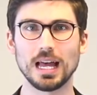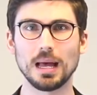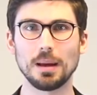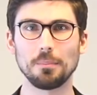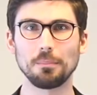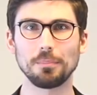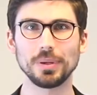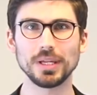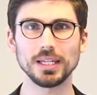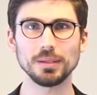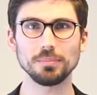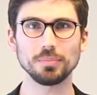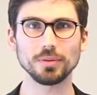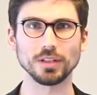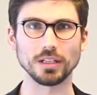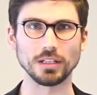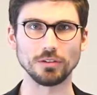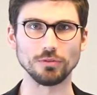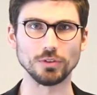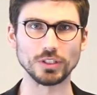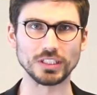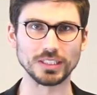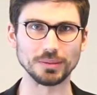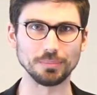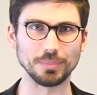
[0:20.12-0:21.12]
People
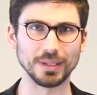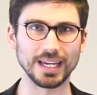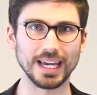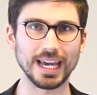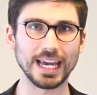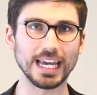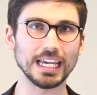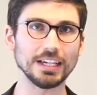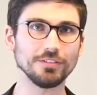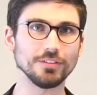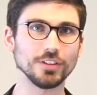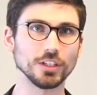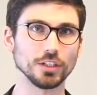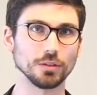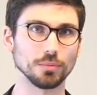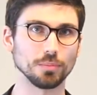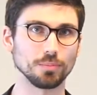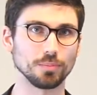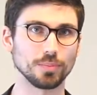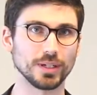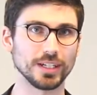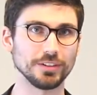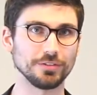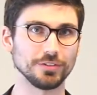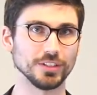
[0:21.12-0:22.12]
with the behavioral
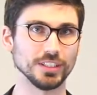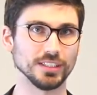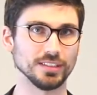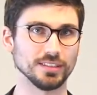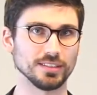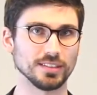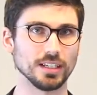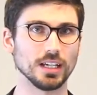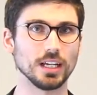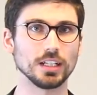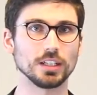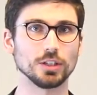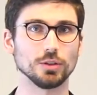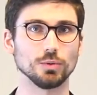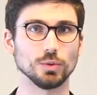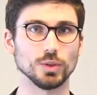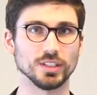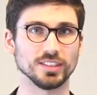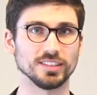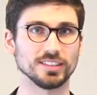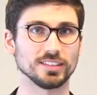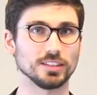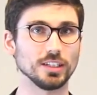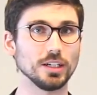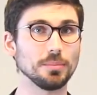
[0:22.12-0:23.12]
preference
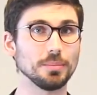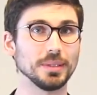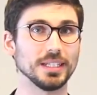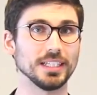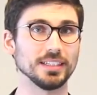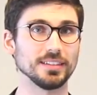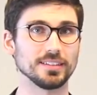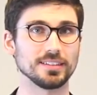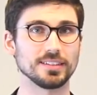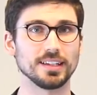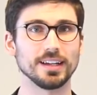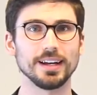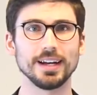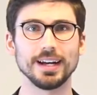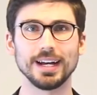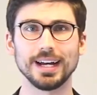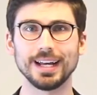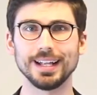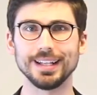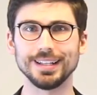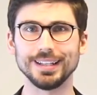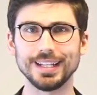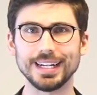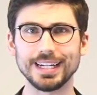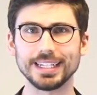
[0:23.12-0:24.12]
towards dominance
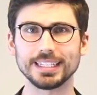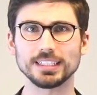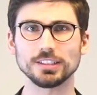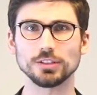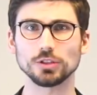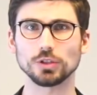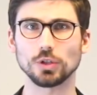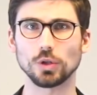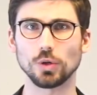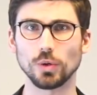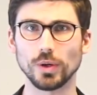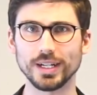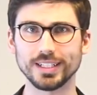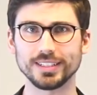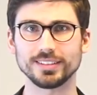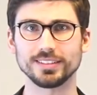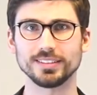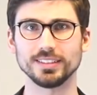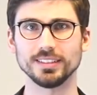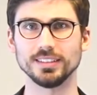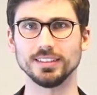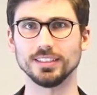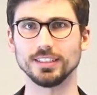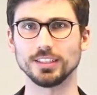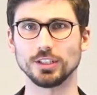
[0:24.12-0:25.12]
like to
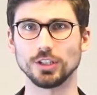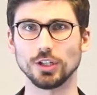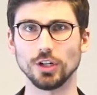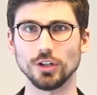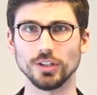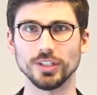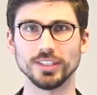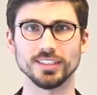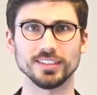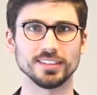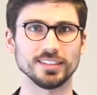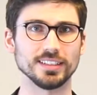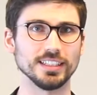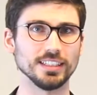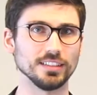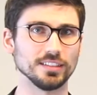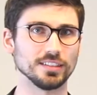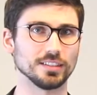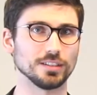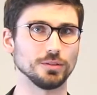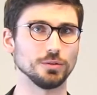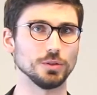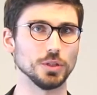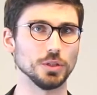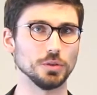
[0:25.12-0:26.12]
question the current status
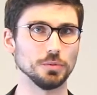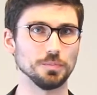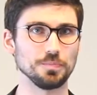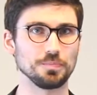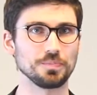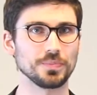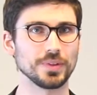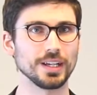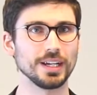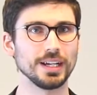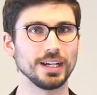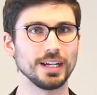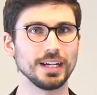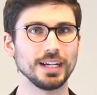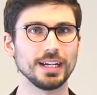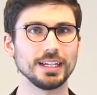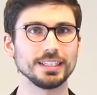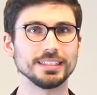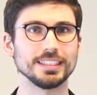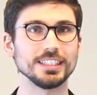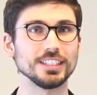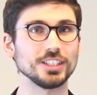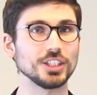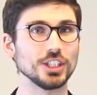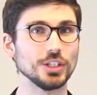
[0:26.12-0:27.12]
quo.
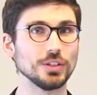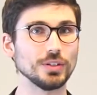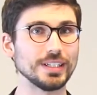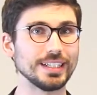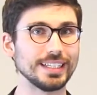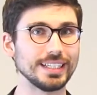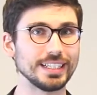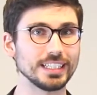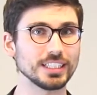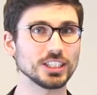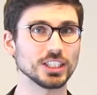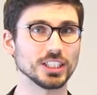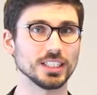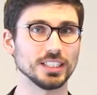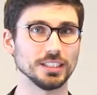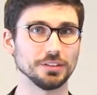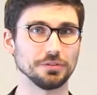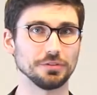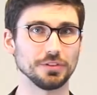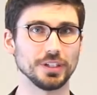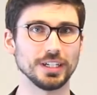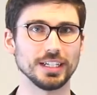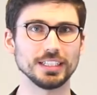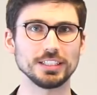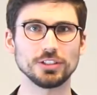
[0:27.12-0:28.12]
They show initiative
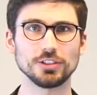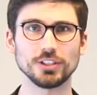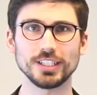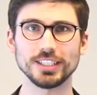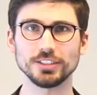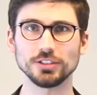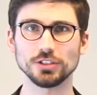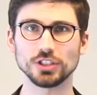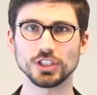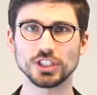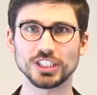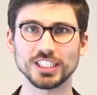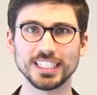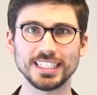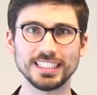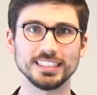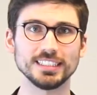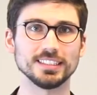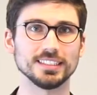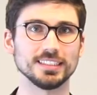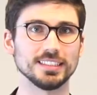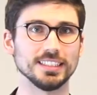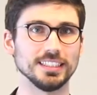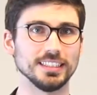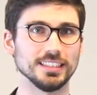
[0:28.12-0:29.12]
and try to change
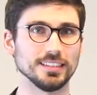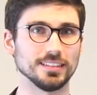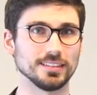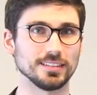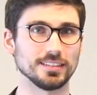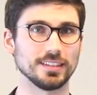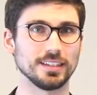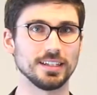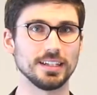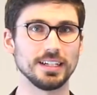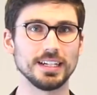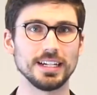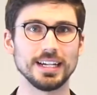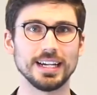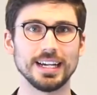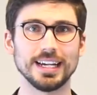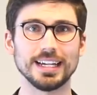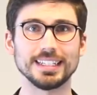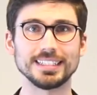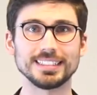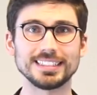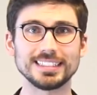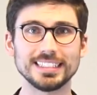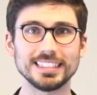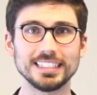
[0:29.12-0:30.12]
things.
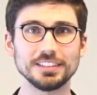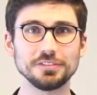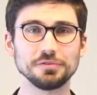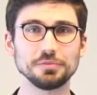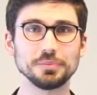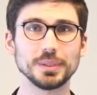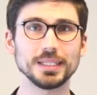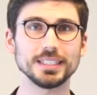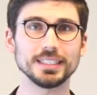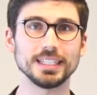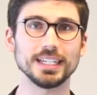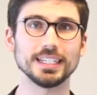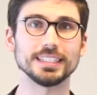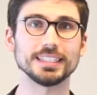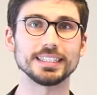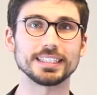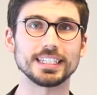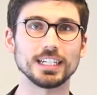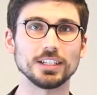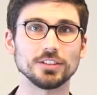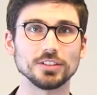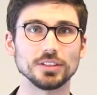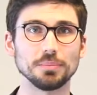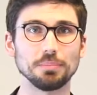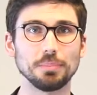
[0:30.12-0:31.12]
Achievement and
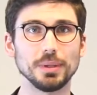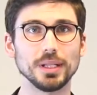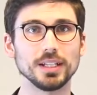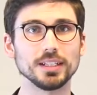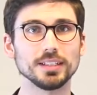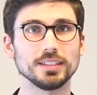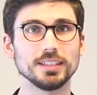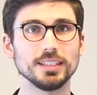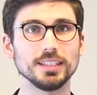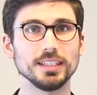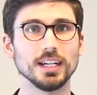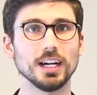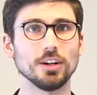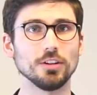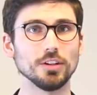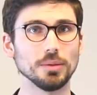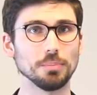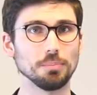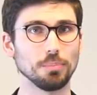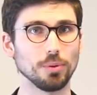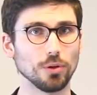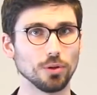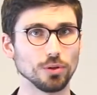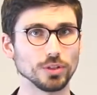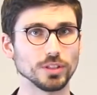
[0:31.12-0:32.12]
accountability are
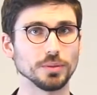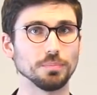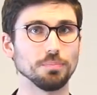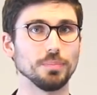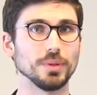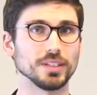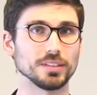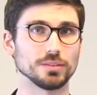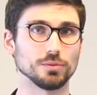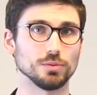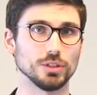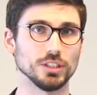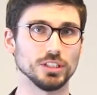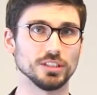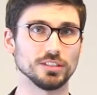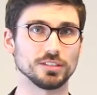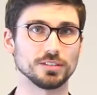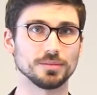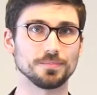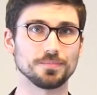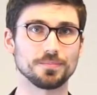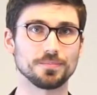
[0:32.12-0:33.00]
important buzzwords.